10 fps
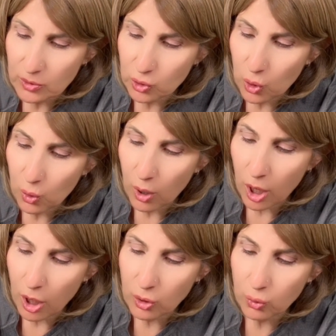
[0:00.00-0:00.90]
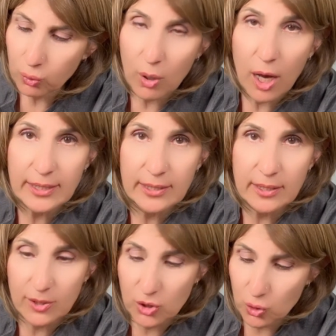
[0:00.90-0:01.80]
go across
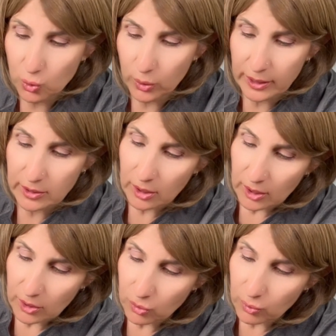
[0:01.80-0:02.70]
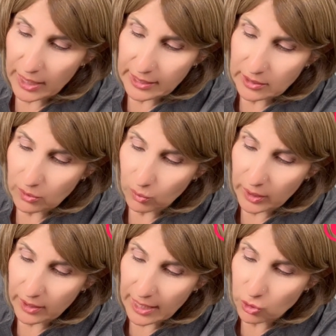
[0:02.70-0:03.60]
this joint right
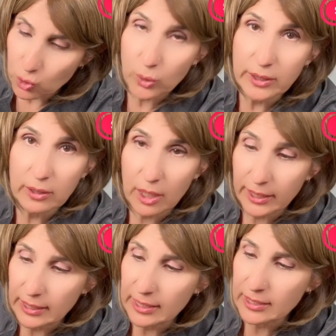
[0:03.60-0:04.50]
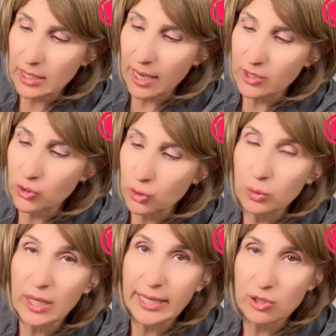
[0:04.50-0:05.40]
where that joint line is. I do
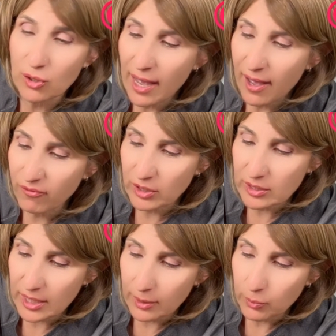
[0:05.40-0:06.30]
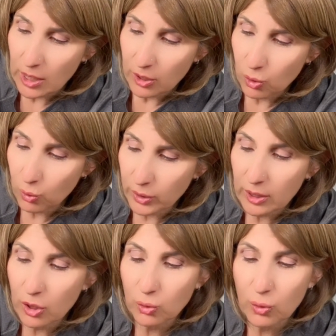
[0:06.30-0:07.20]
like to have the tape going
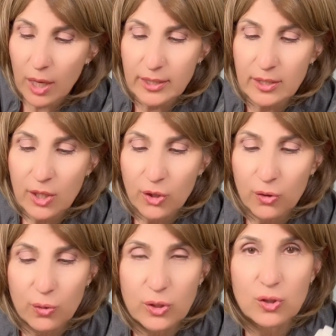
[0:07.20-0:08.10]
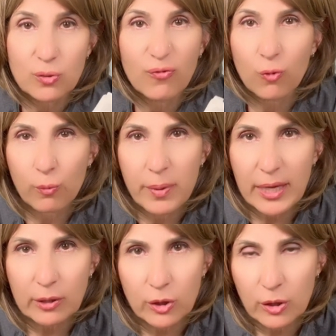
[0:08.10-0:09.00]
across those two for better